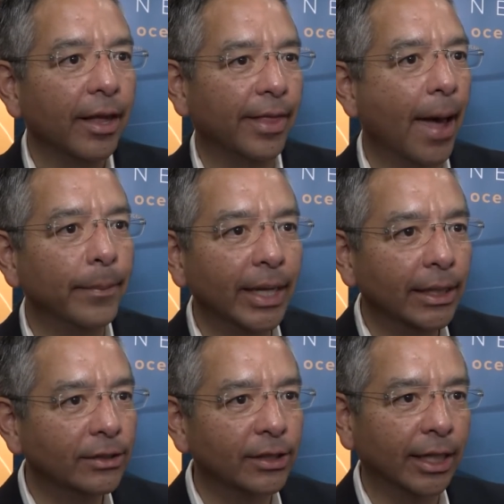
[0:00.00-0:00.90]
That
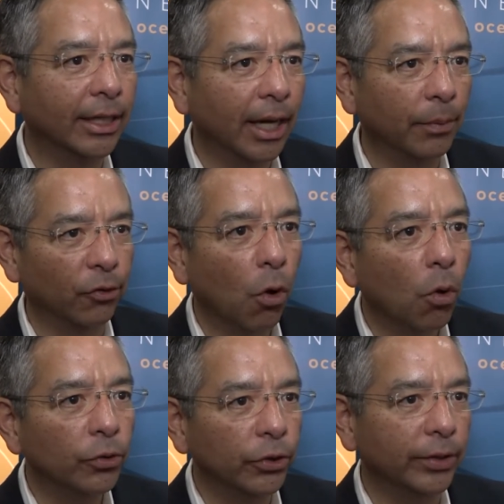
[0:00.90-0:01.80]
means it enables a
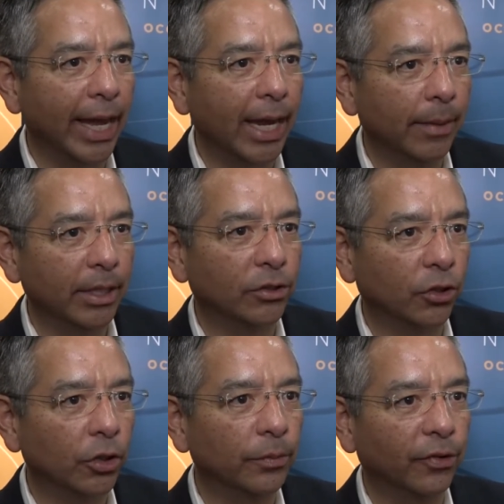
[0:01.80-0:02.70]
whole new game in
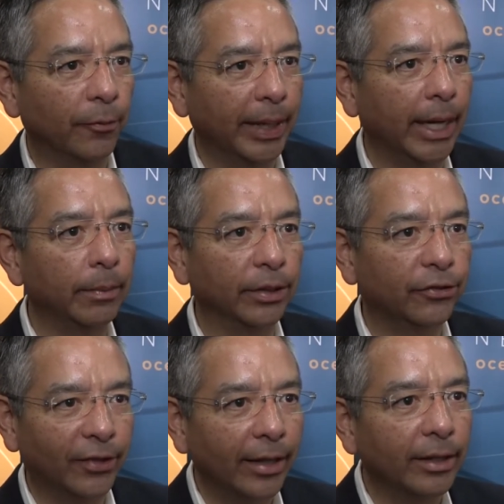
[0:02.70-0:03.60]
terms of being able to
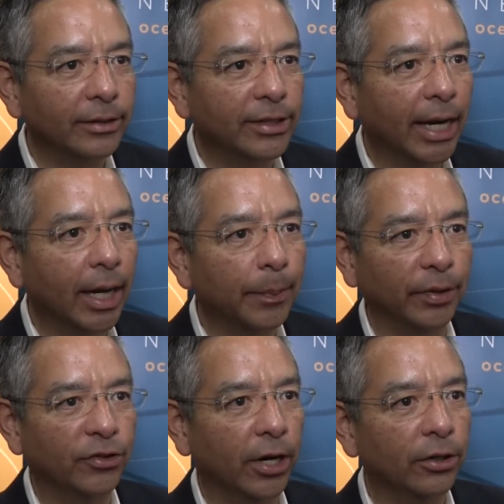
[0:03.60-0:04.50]
set up, set up
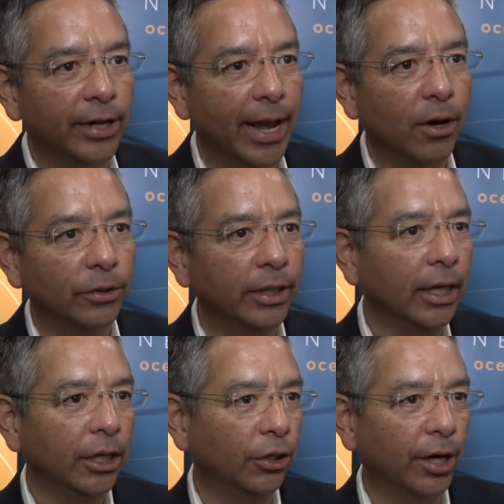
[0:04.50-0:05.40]
and tear down
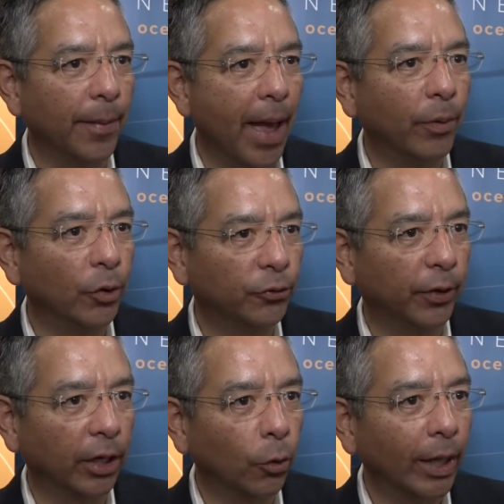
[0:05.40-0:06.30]
your command post
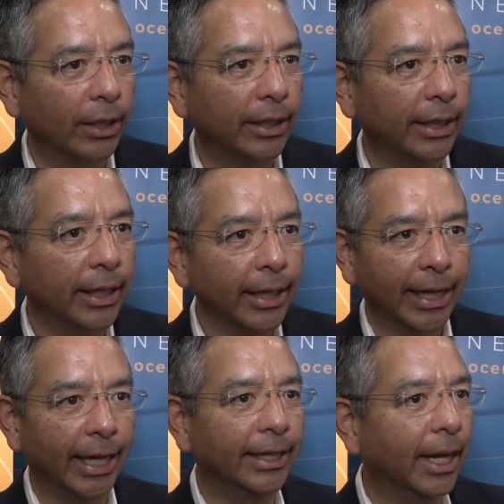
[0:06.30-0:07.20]
very quickly.
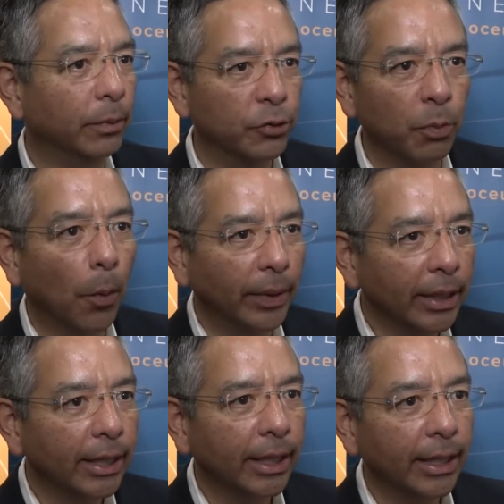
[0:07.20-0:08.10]
It enables
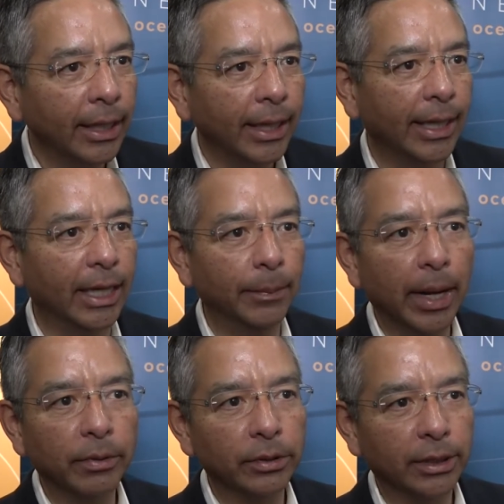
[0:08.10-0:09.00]
mobility. It
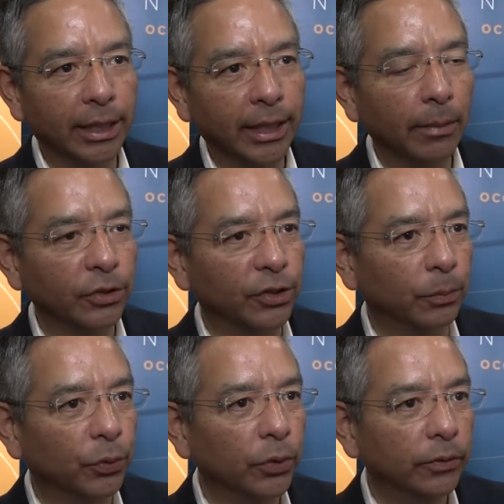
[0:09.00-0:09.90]
enable, enables
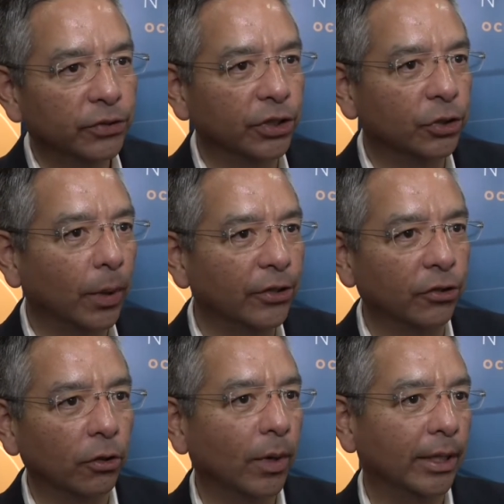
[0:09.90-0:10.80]
improved
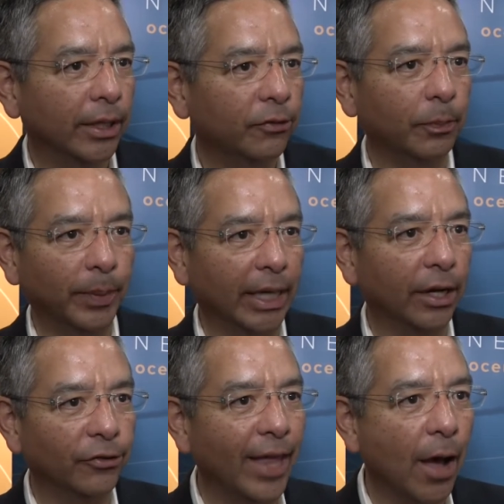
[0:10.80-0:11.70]
situational awareness
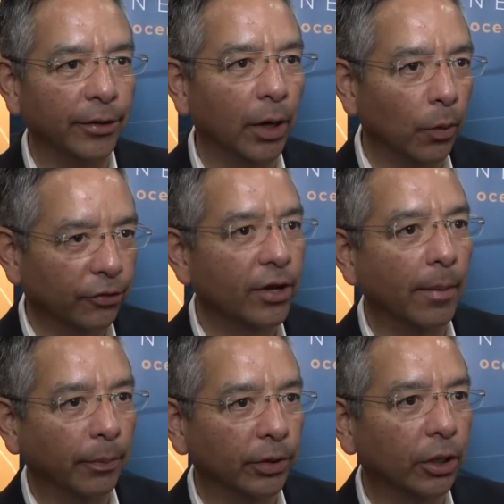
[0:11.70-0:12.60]
because now the networks come
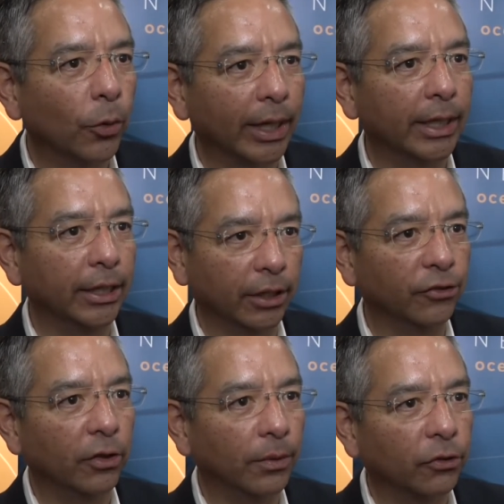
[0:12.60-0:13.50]
up really quickly and can
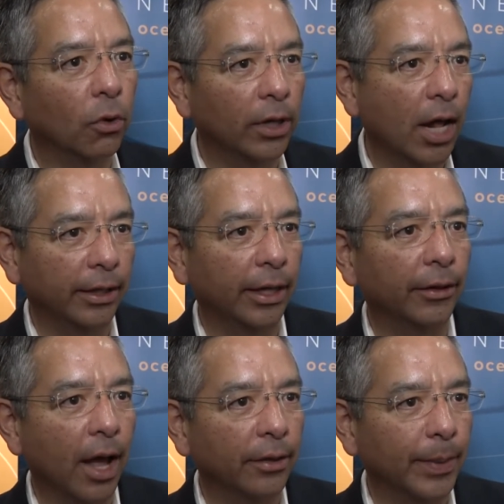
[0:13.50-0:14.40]
see what's going on, on
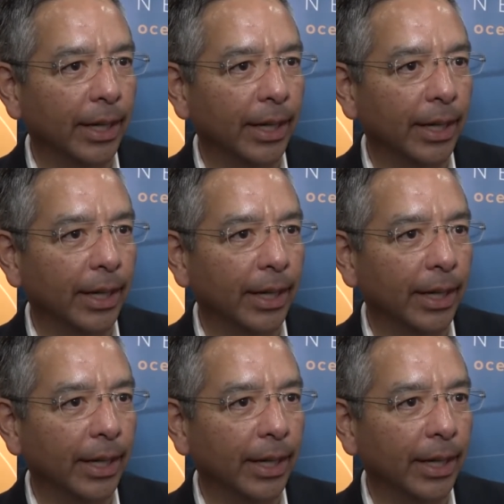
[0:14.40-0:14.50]
on the